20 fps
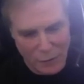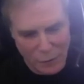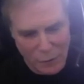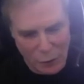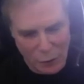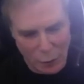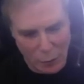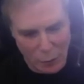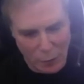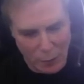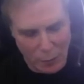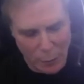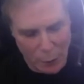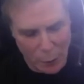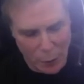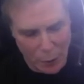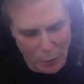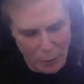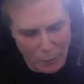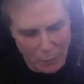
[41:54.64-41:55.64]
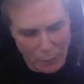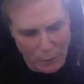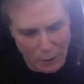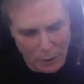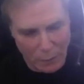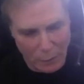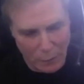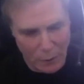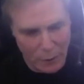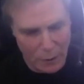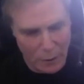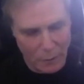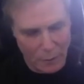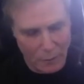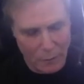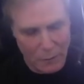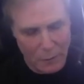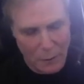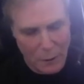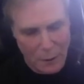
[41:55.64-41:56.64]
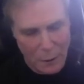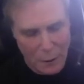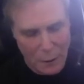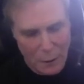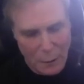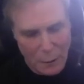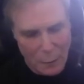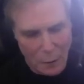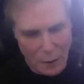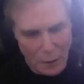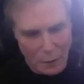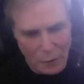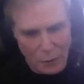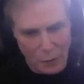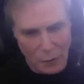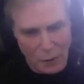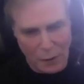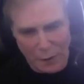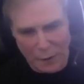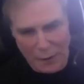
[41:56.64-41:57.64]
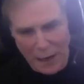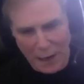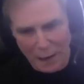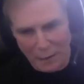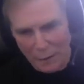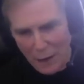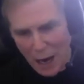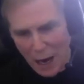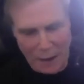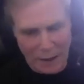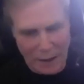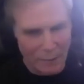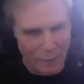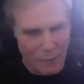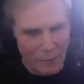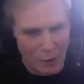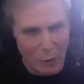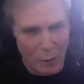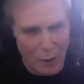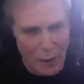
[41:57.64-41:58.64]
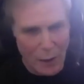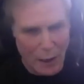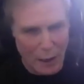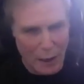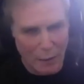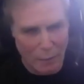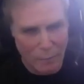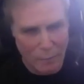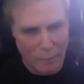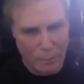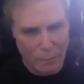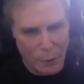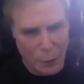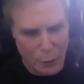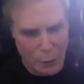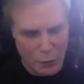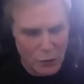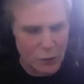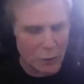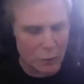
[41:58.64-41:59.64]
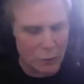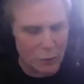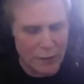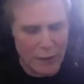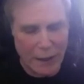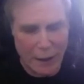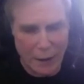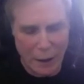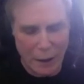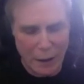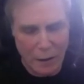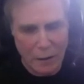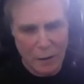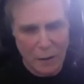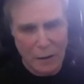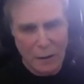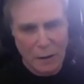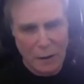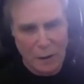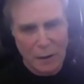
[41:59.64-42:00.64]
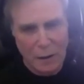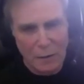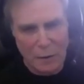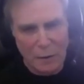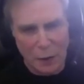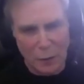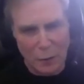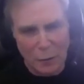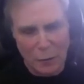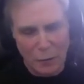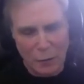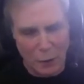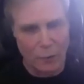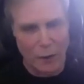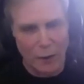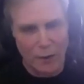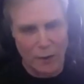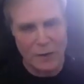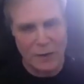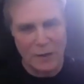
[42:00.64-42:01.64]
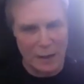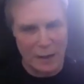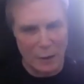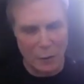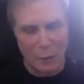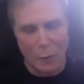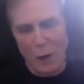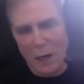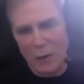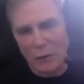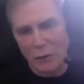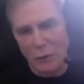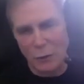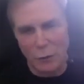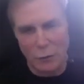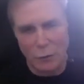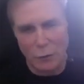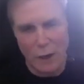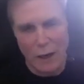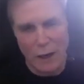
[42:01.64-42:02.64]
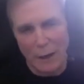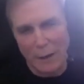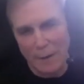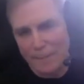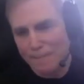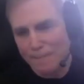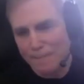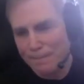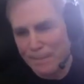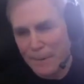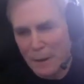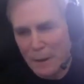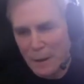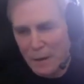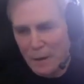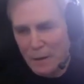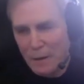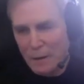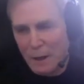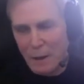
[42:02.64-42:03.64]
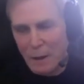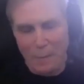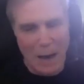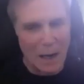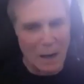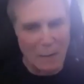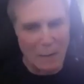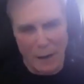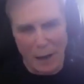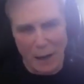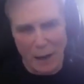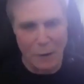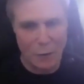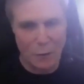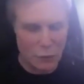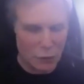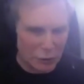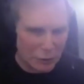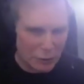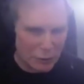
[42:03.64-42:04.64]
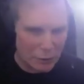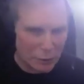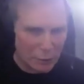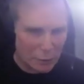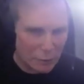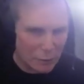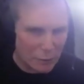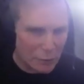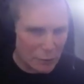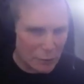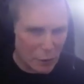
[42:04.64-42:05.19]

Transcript: super important that we are we are doing that, not giving away personal data. Mm-hmm. So so let's take your washer and dryer. The amount of energy you use,